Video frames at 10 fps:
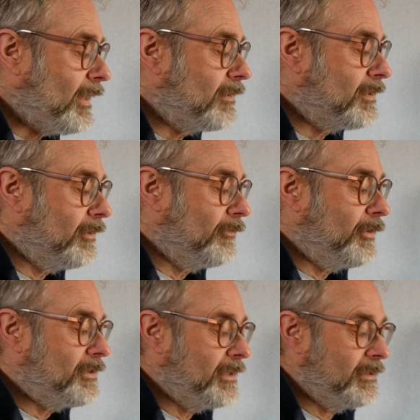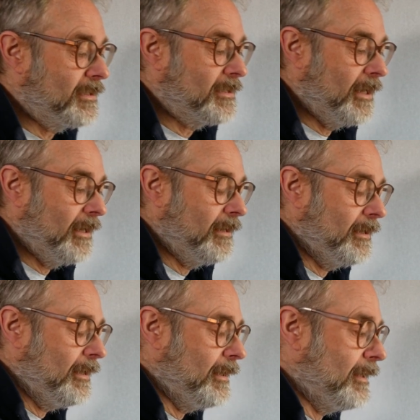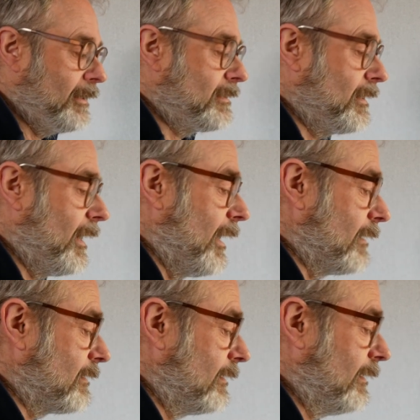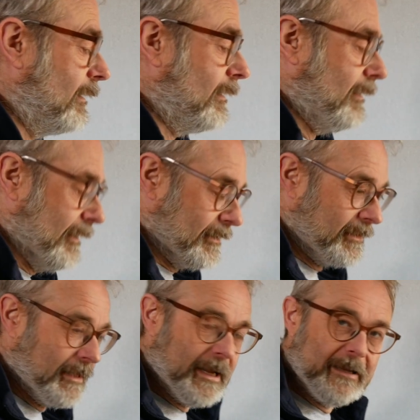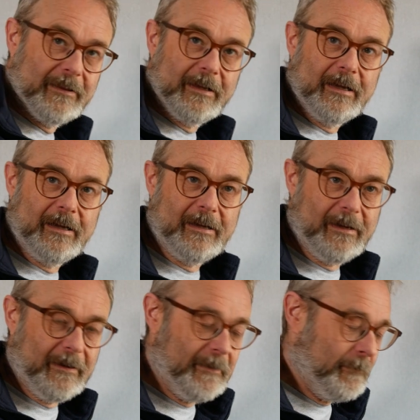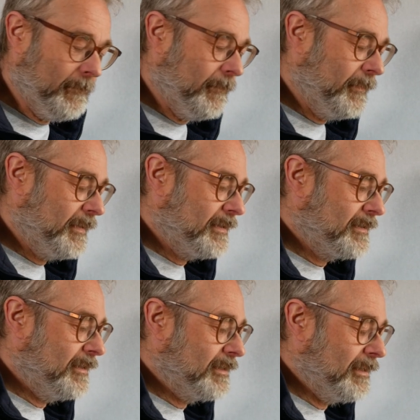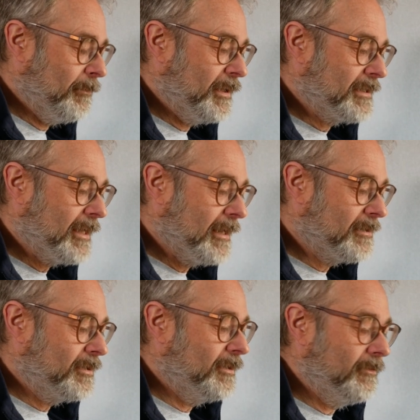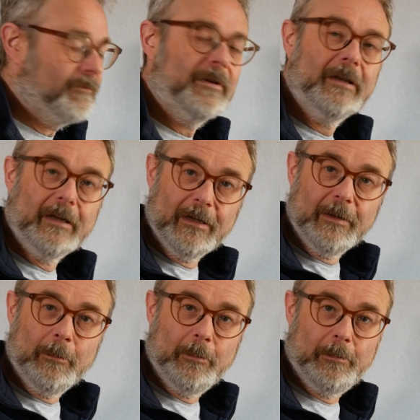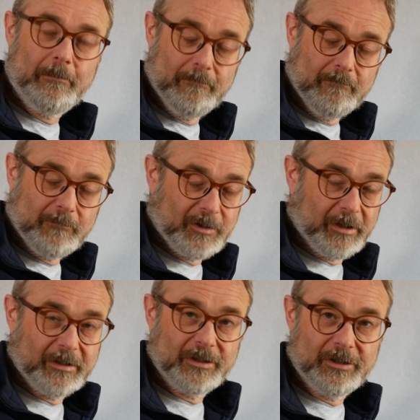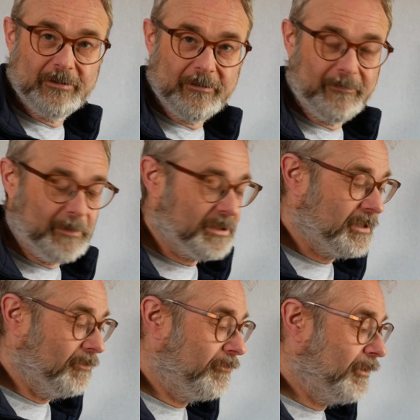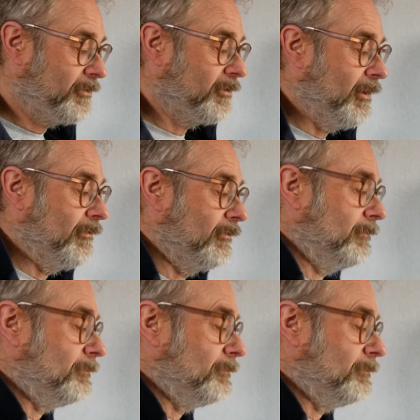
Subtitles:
so the first thing to say is that let's take the simplest case of trying to shoot a still photograph.